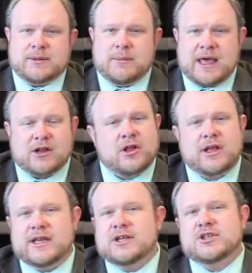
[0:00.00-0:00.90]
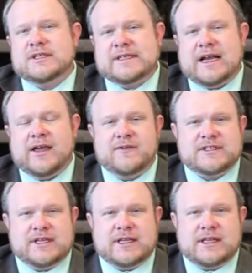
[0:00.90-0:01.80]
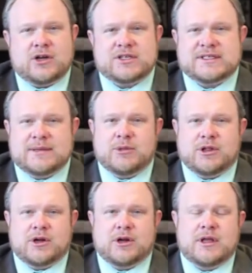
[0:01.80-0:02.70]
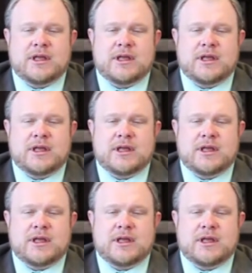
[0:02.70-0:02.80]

the medical conditions that I have seen that are similar